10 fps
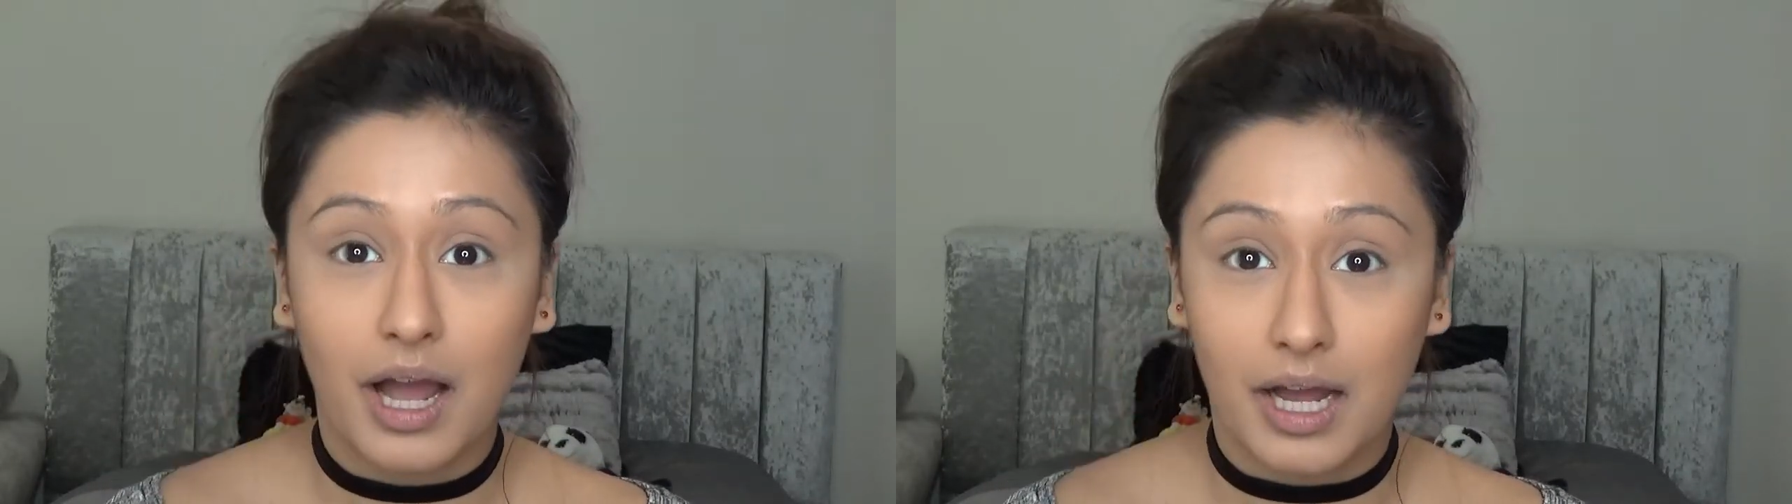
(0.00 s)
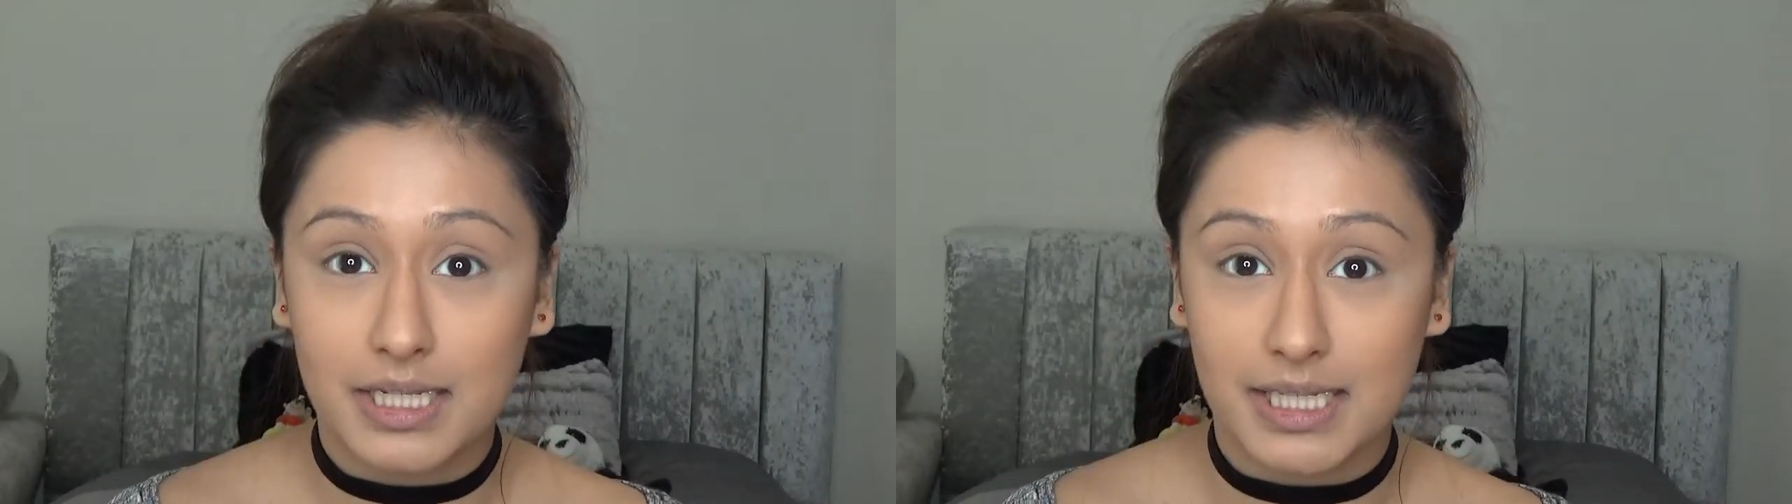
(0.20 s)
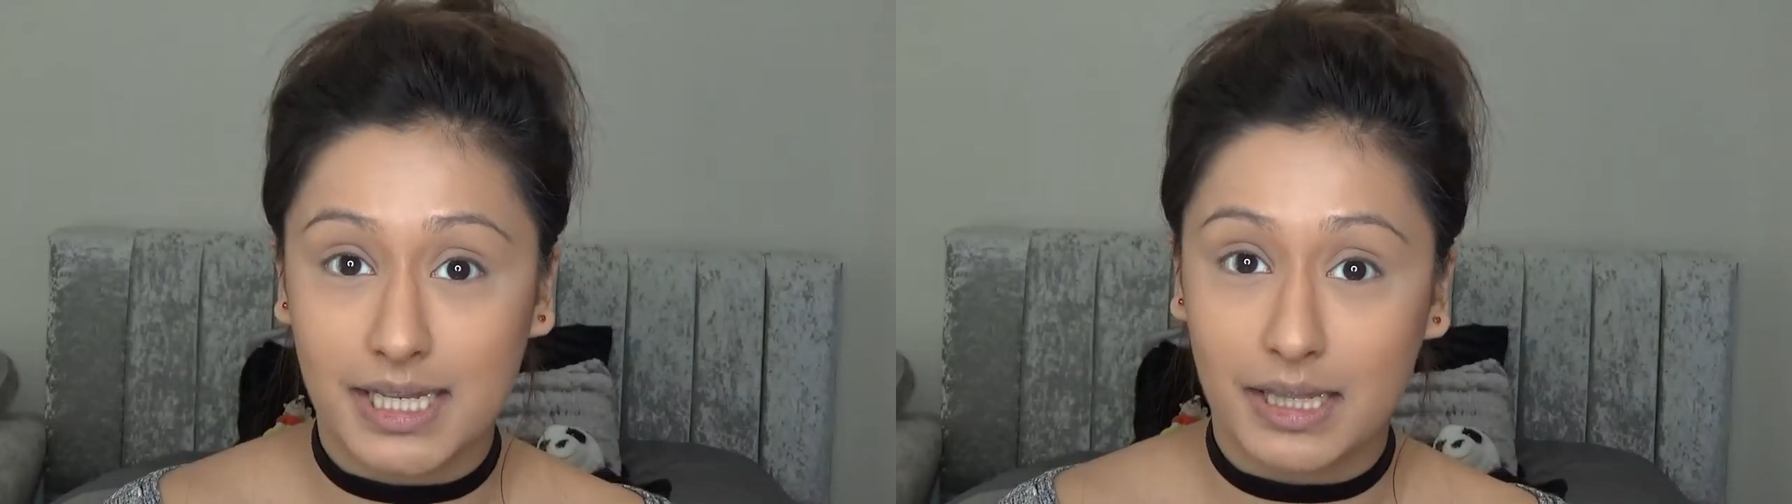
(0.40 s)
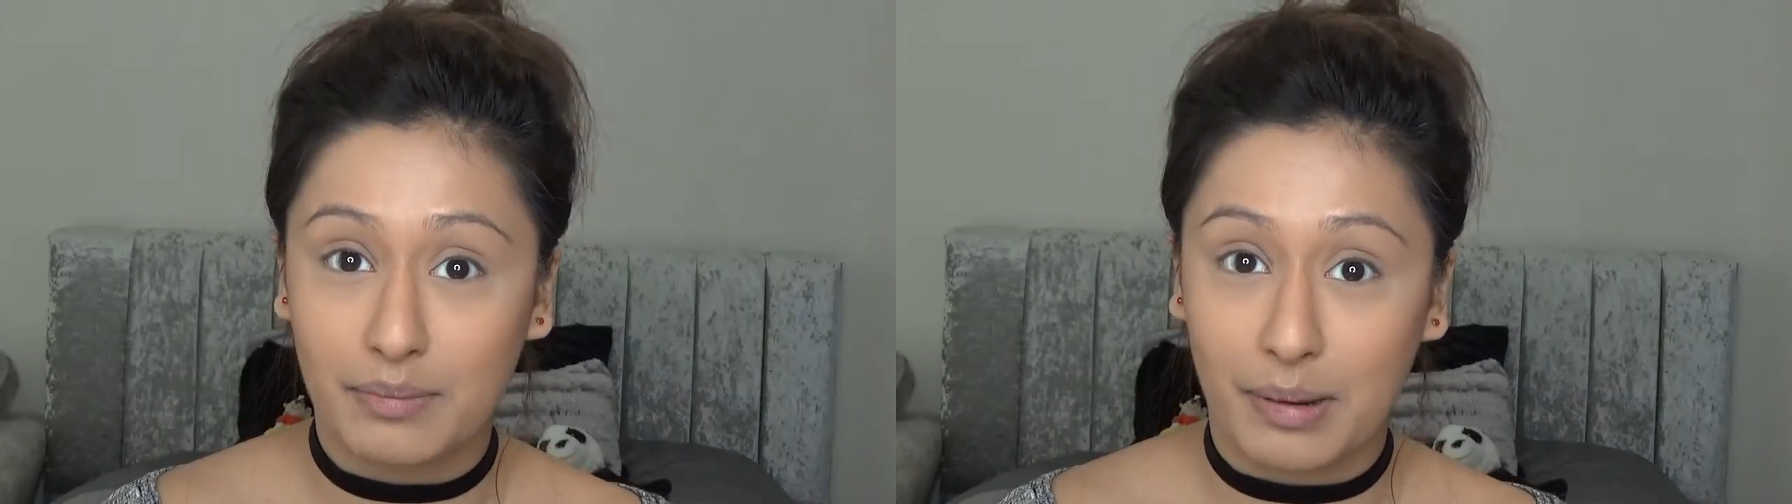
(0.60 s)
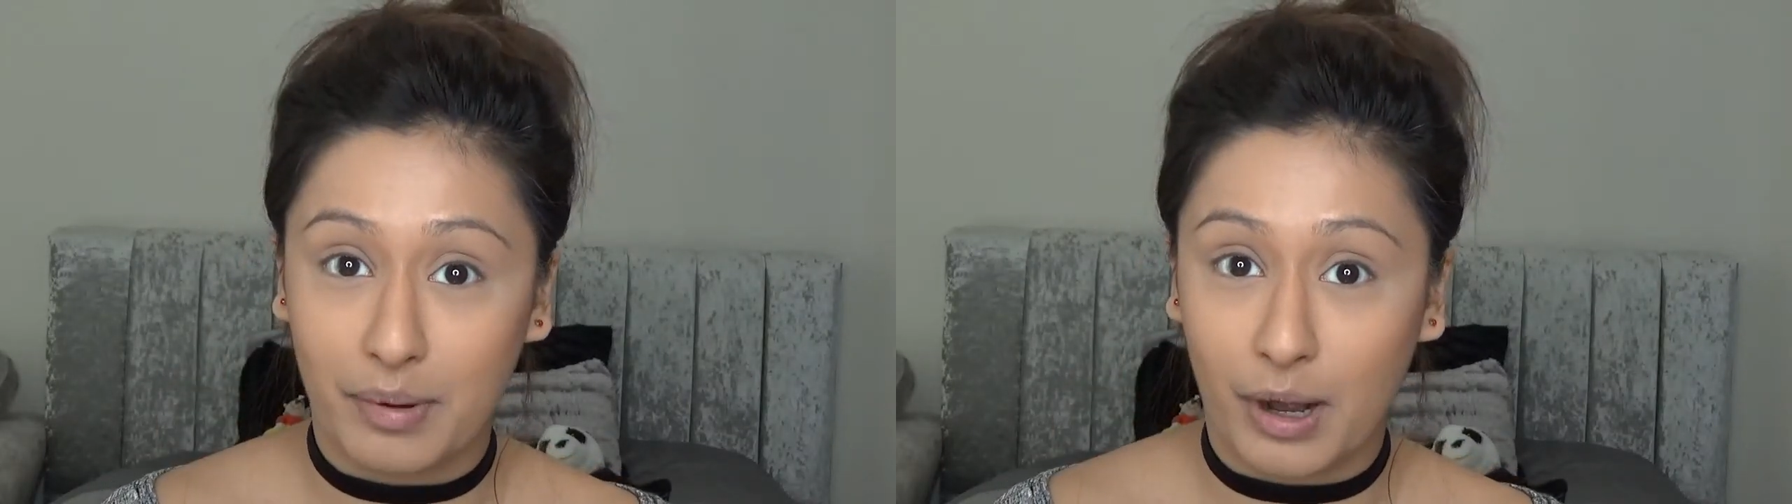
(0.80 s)
underneath
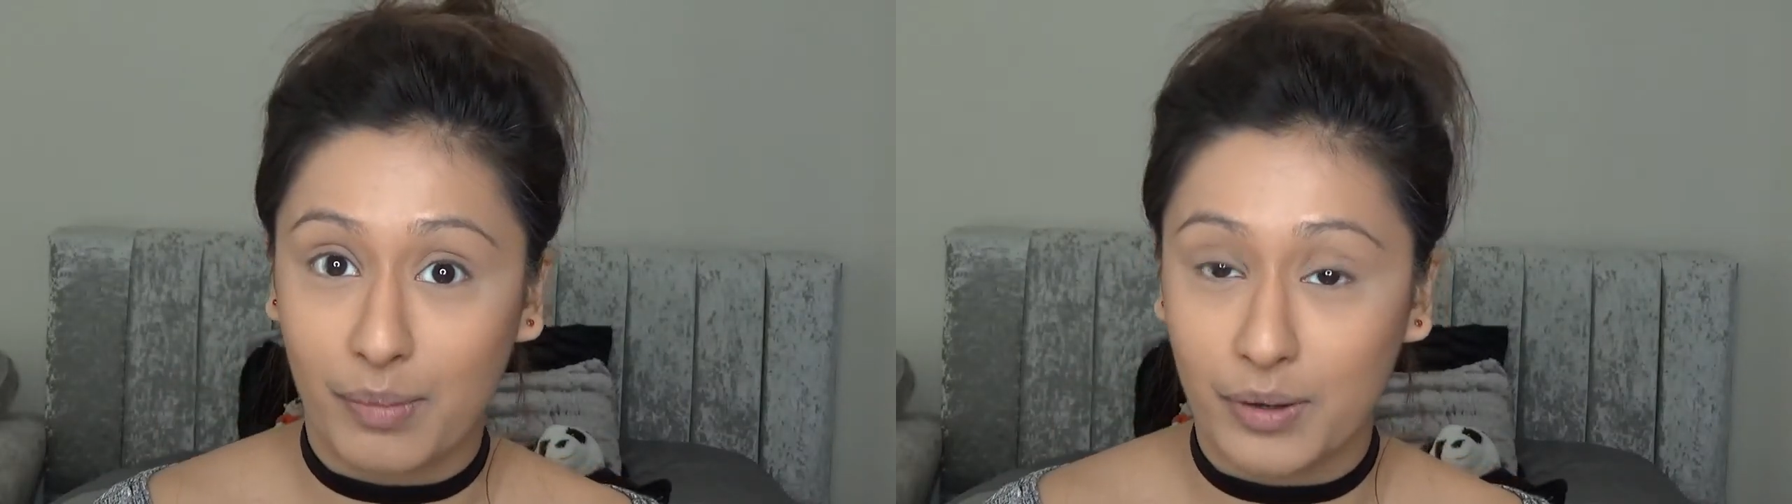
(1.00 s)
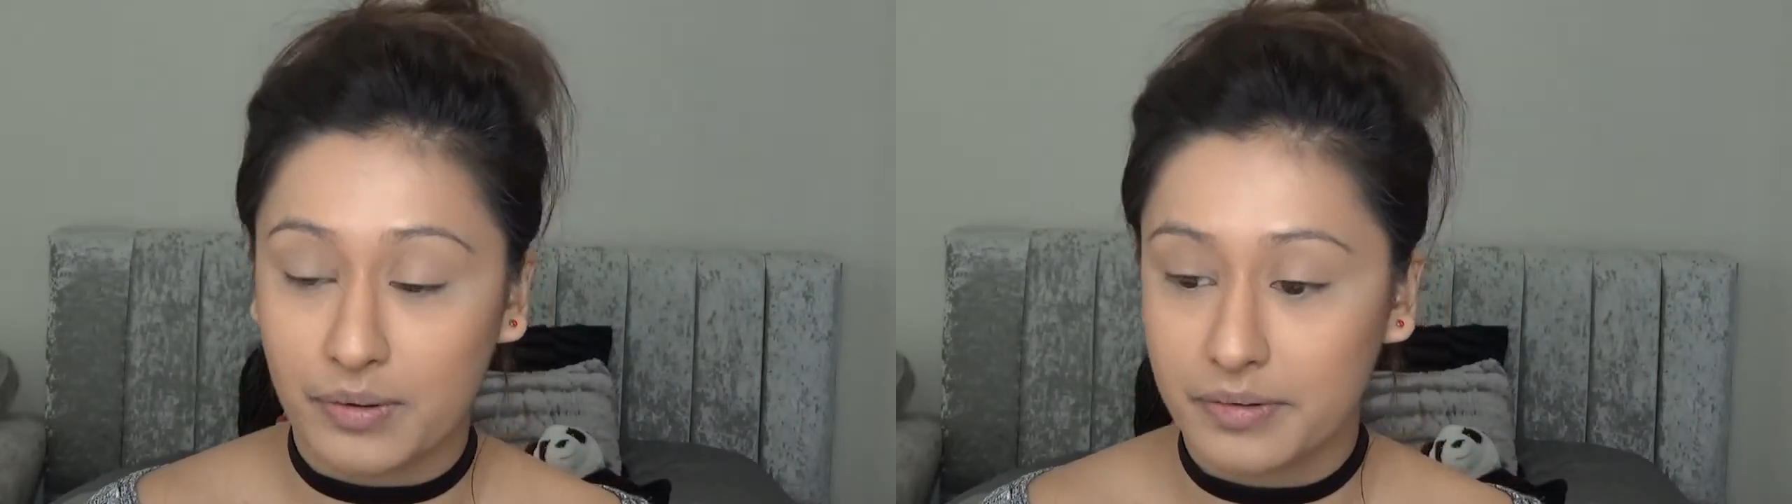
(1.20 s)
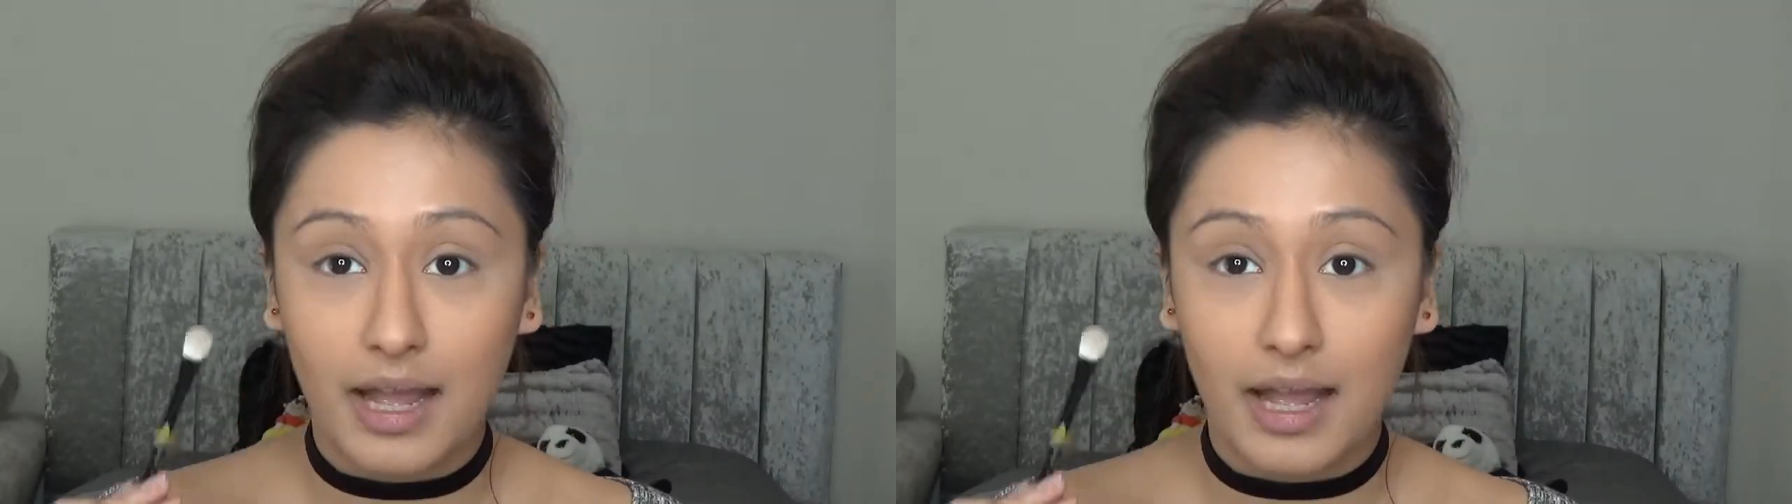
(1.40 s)
my brow bone.